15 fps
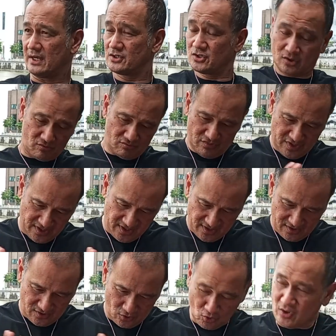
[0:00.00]
but he's not
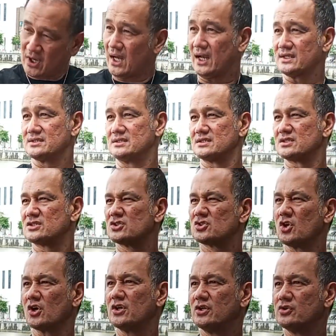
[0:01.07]
reading cue cards. He's just
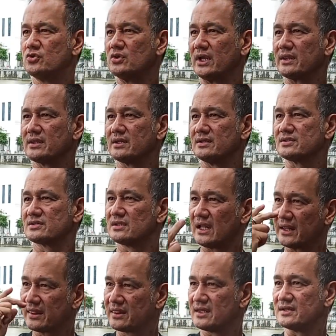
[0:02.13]
talking to you like this,
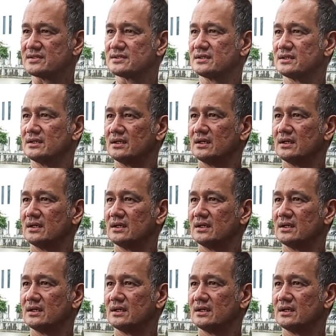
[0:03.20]
like this.